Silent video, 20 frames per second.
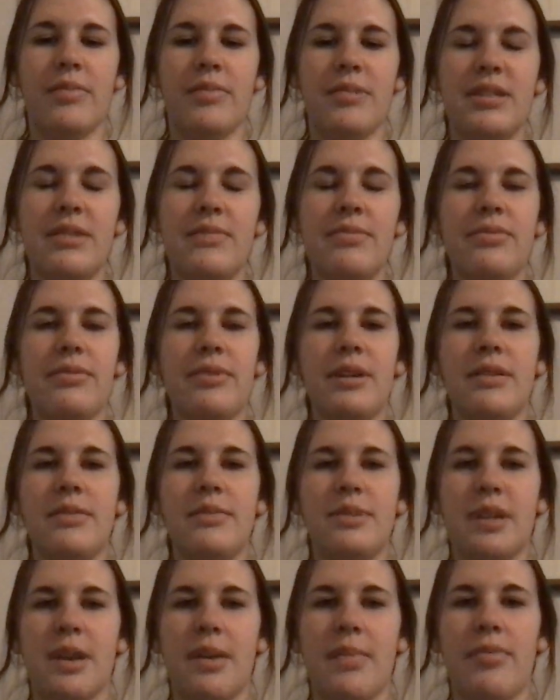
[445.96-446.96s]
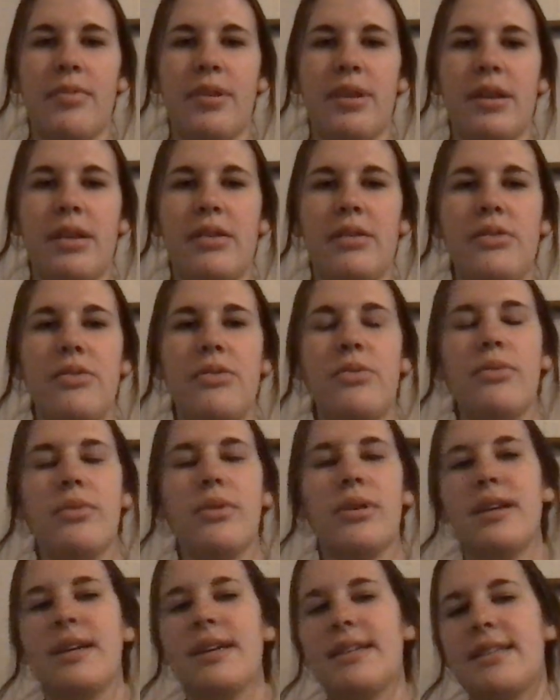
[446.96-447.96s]
simple random sampling, you
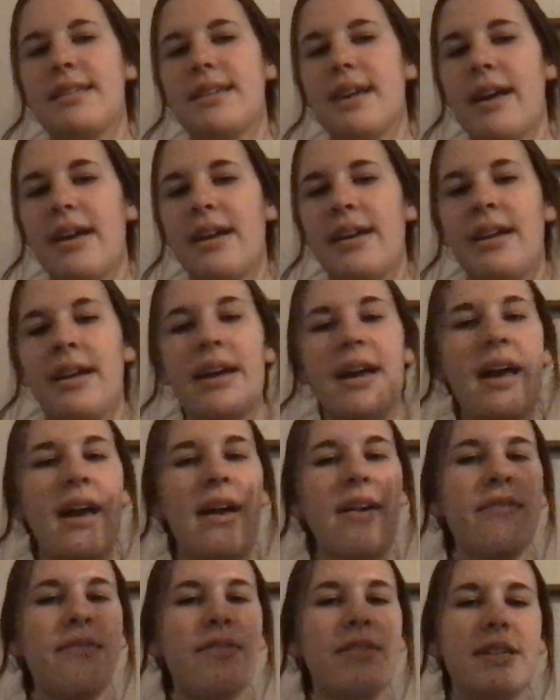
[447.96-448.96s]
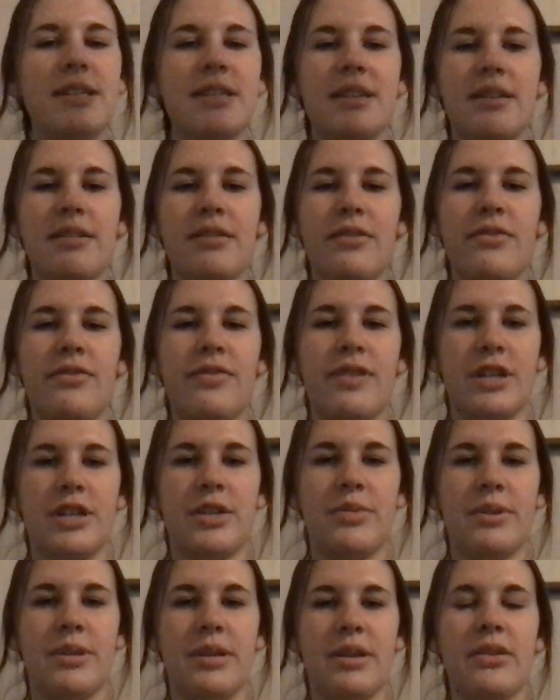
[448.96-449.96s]
would assign every single
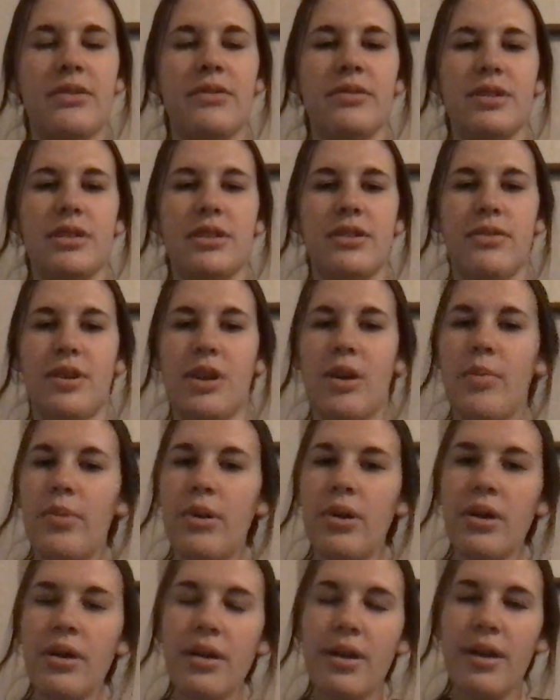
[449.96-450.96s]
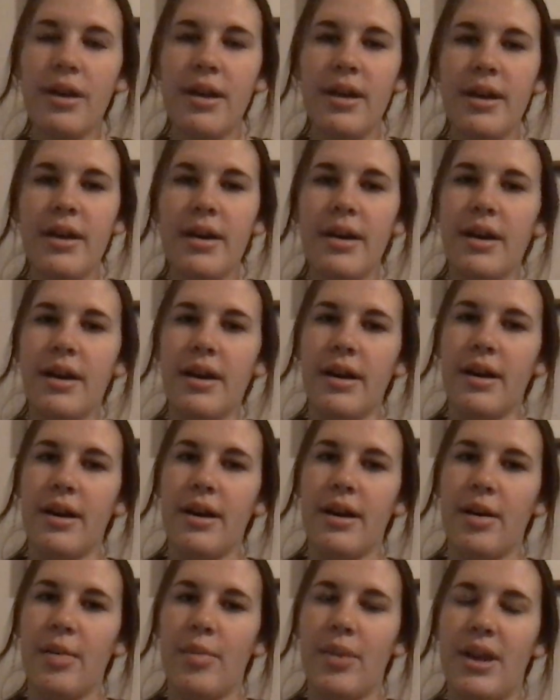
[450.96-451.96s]
freshman at USU a number,
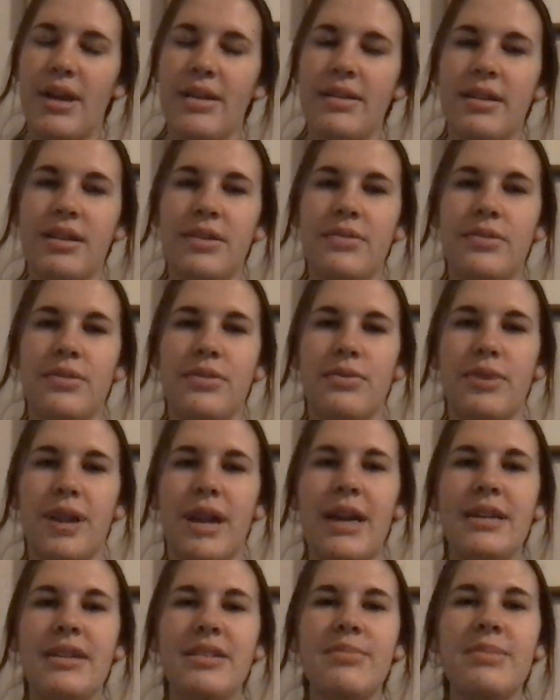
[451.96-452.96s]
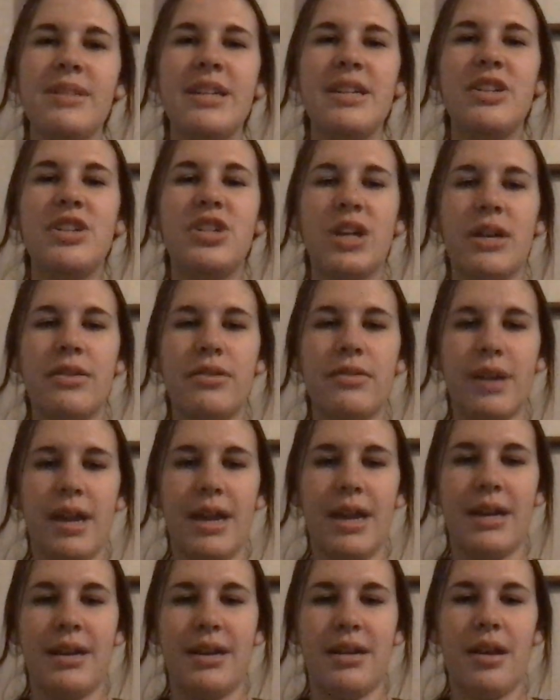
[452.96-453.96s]
and then you would randomly
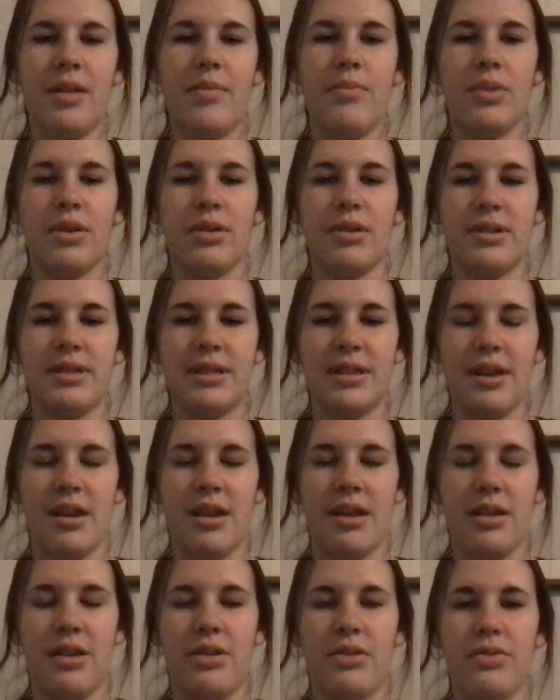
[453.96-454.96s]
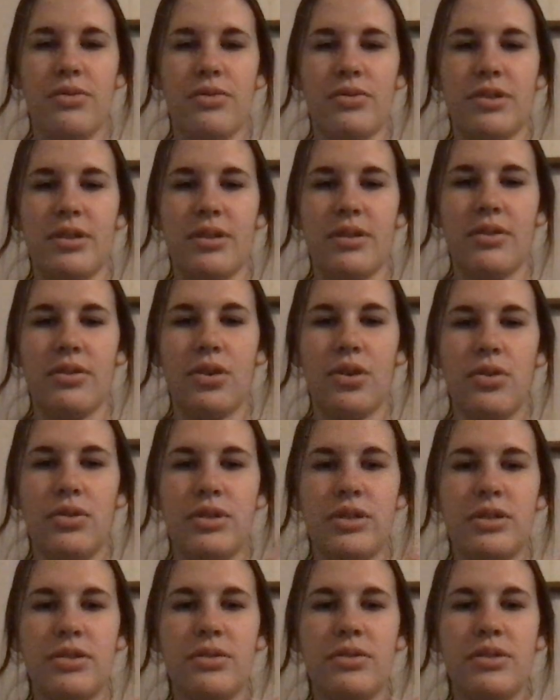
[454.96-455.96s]
generate numbers and use
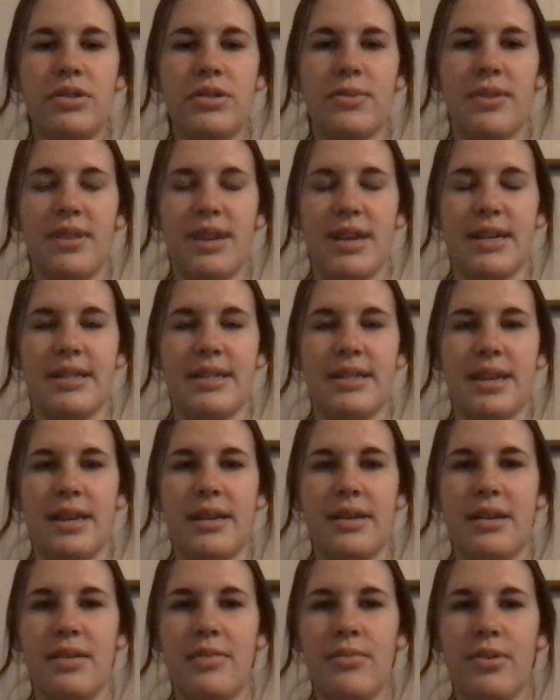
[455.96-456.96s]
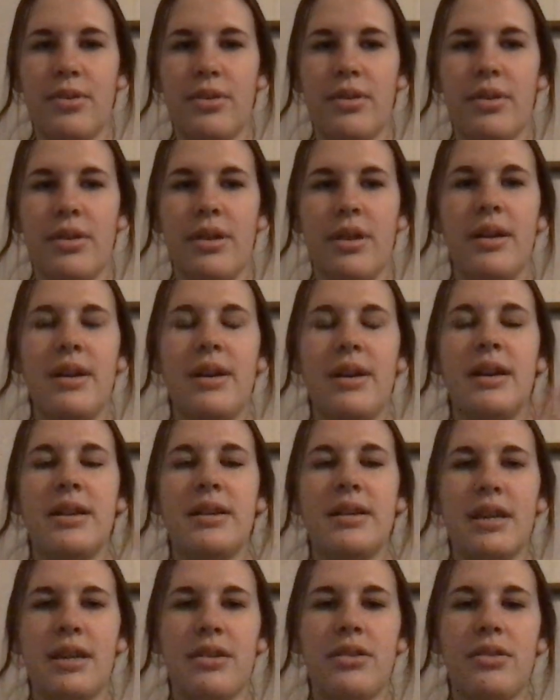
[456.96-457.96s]
those students with that assigned number
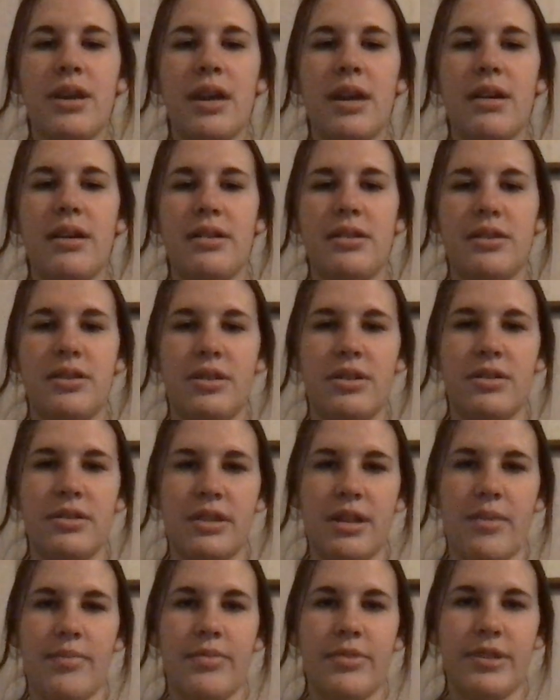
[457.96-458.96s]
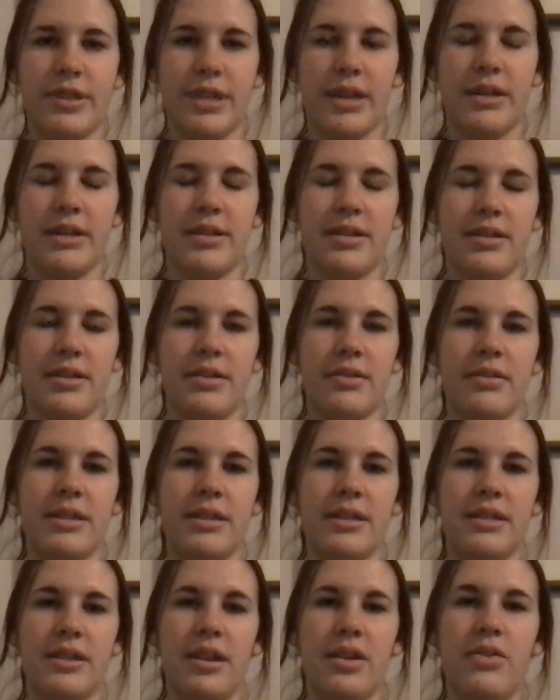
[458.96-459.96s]
until you get to your sample size. So
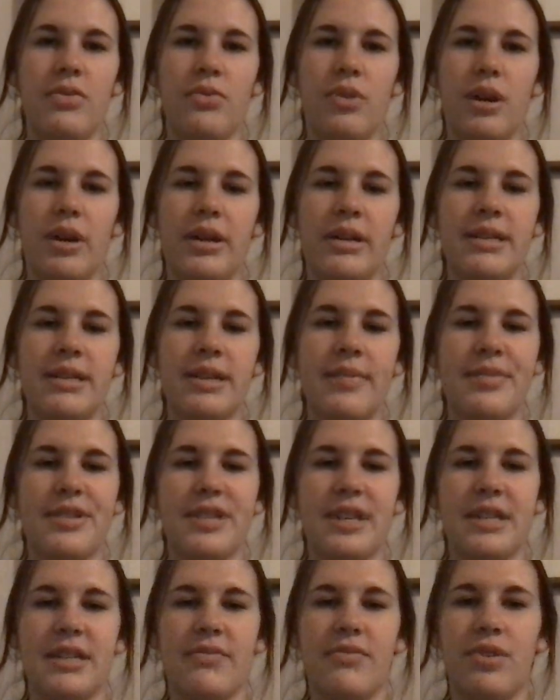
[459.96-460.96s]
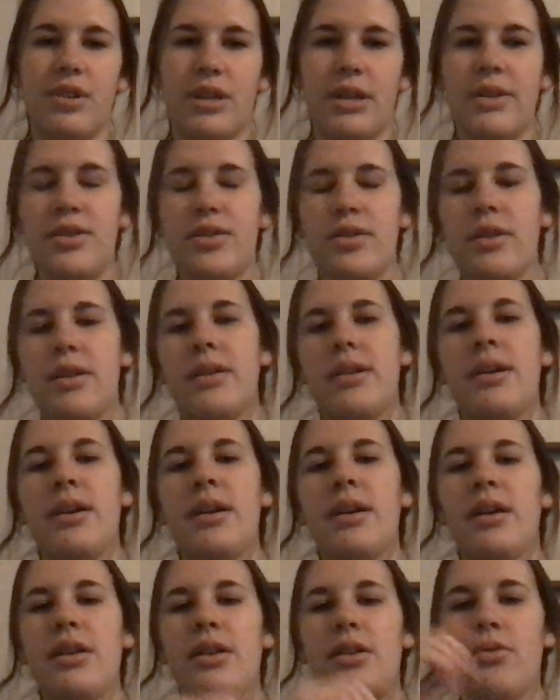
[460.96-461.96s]
let's say you want a sample size of 100.
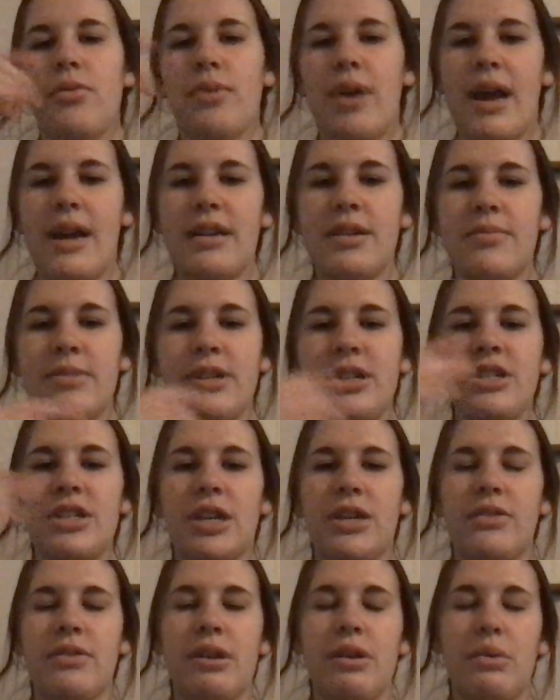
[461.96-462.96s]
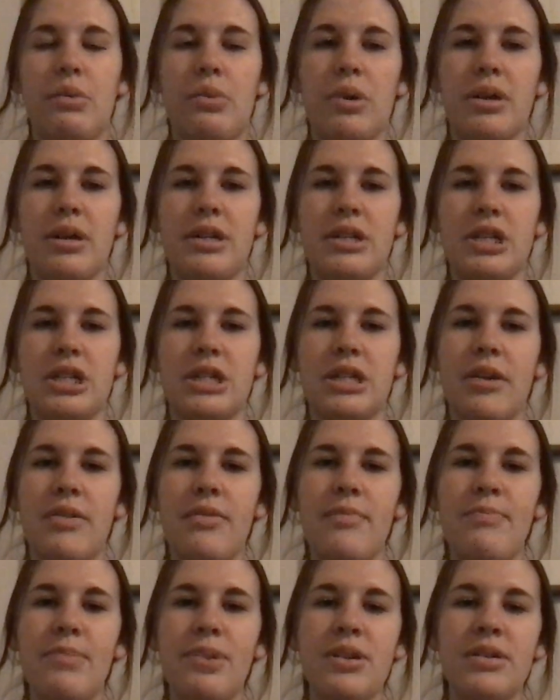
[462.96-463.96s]
You randomly generate 100
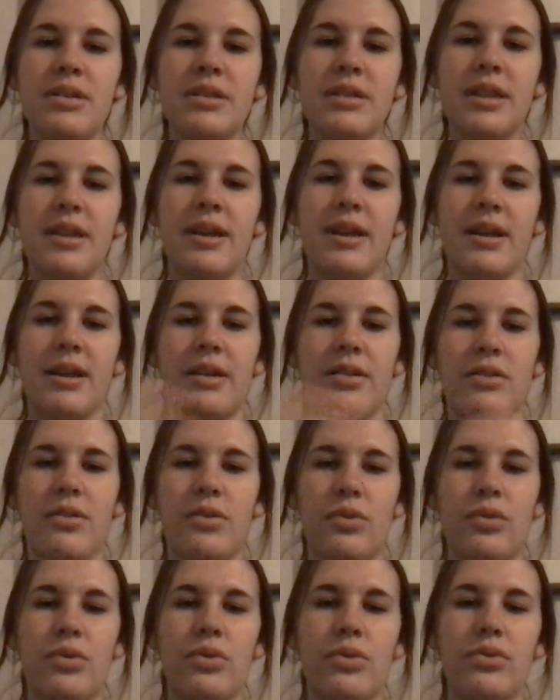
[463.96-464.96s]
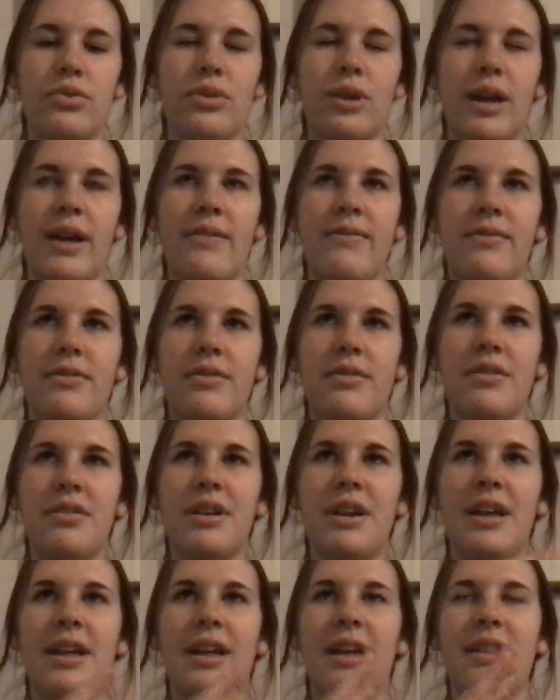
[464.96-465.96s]
numbers, and
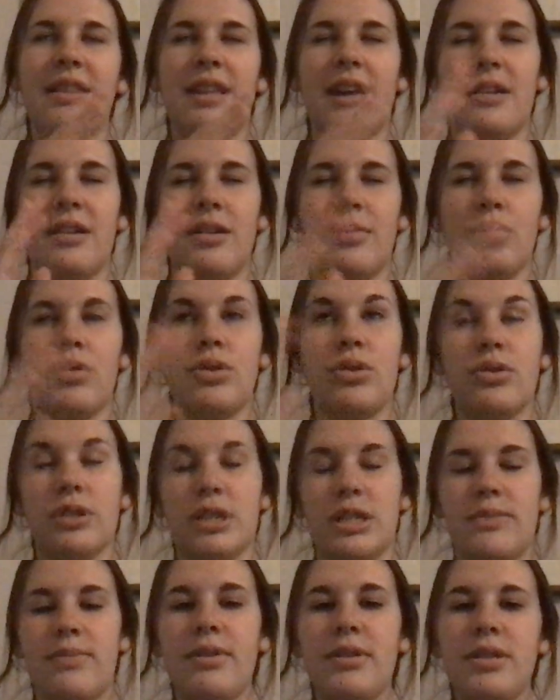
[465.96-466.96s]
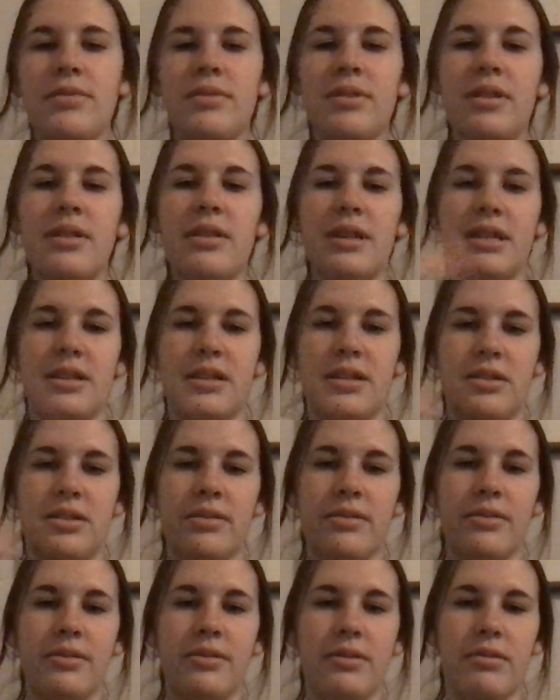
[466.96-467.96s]
whoever that number corresponds with is the
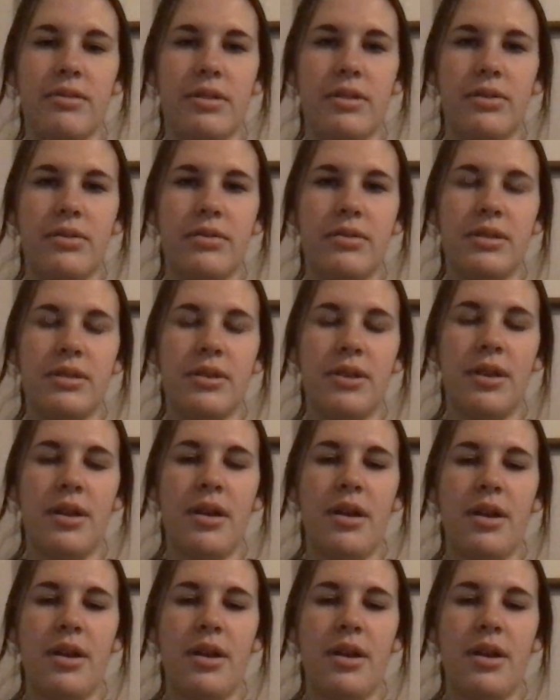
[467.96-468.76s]
student you use.